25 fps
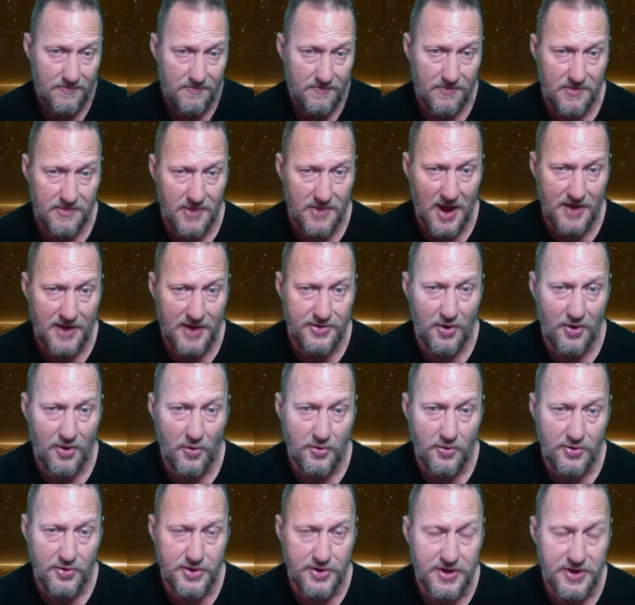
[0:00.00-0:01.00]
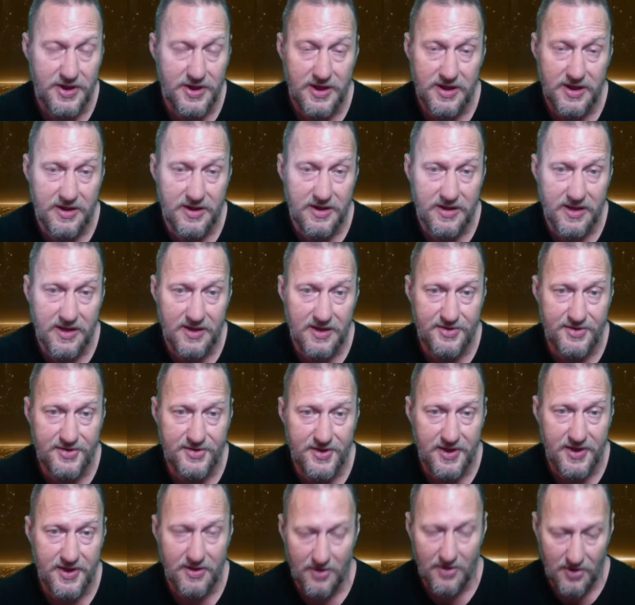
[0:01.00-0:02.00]
I told her she needed to get
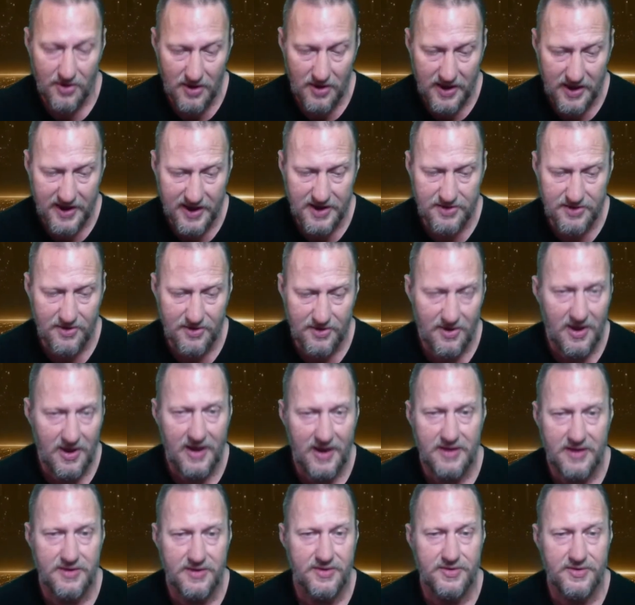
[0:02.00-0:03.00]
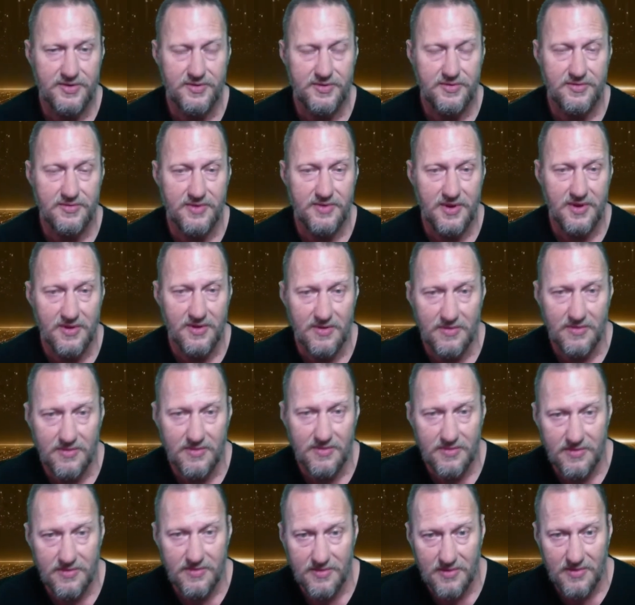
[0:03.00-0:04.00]
seen. Her legs are like just,
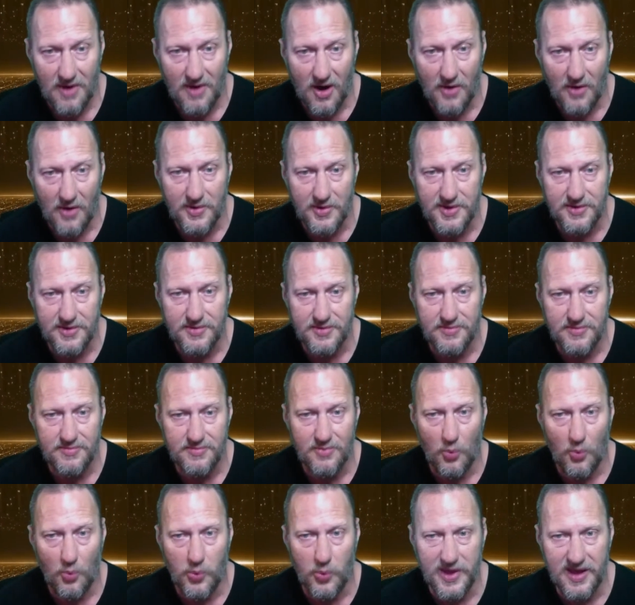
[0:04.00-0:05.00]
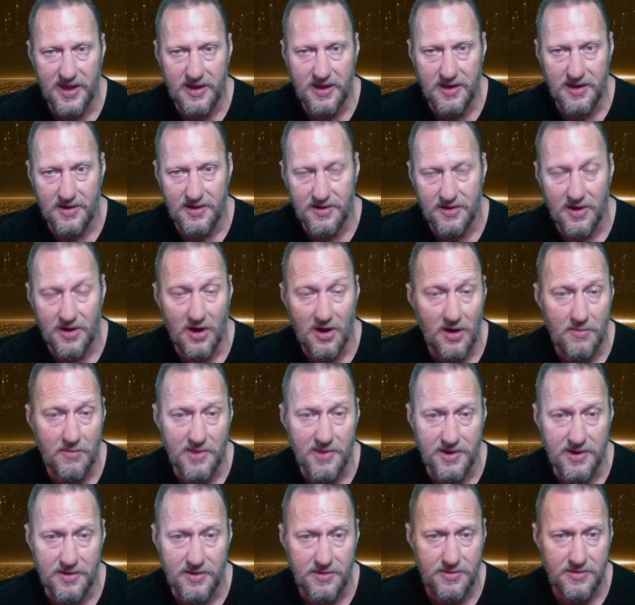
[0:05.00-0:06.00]
always weak and numb,
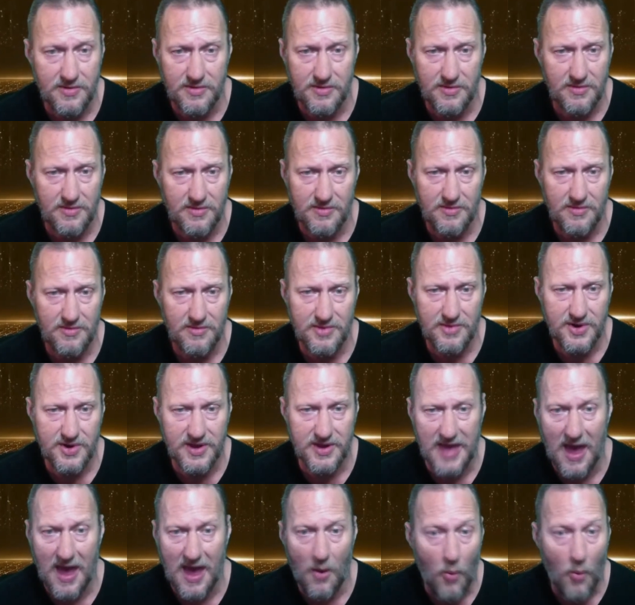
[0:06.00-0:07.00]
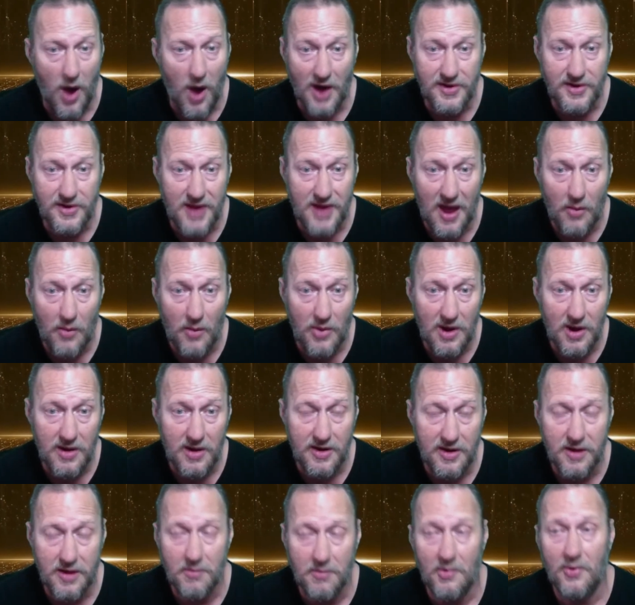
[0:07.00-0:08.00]
and she can't walk that well
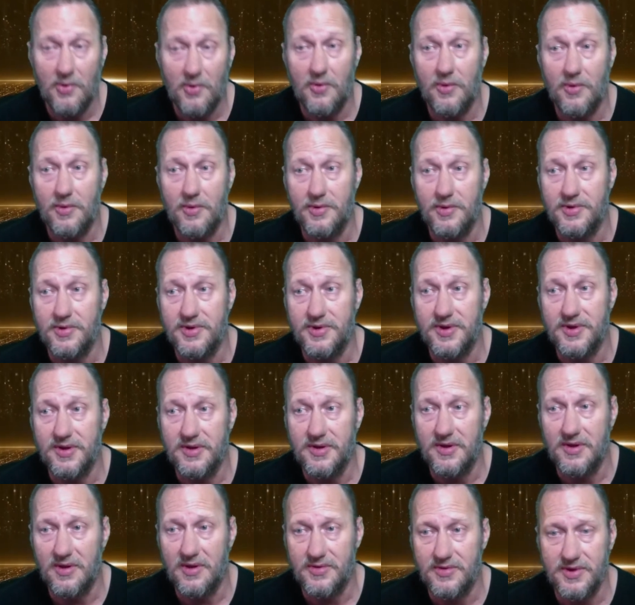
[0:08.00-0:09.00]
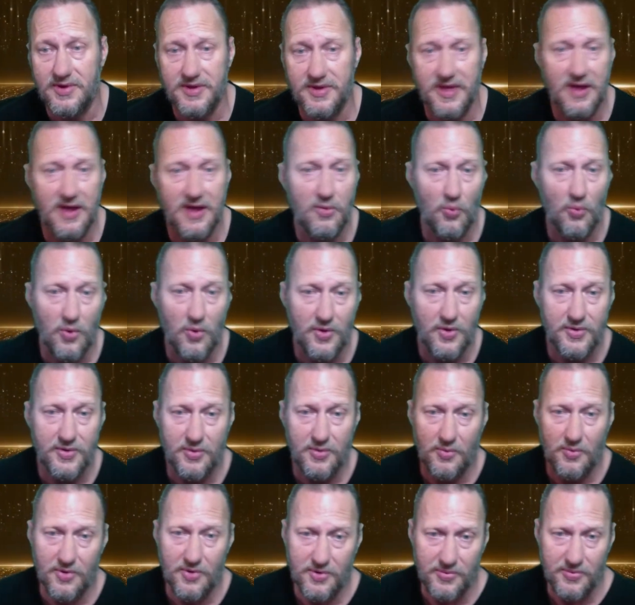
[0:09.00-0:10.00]
anymore. And she, she's getting worse
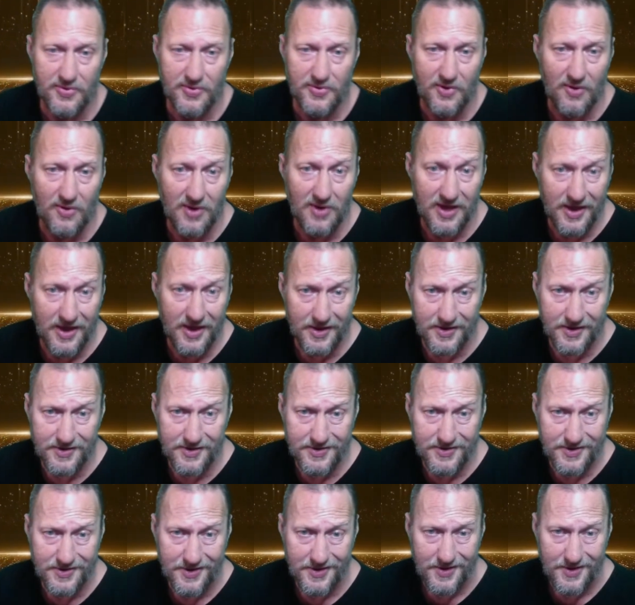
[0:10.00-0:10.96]
and worse with her legs.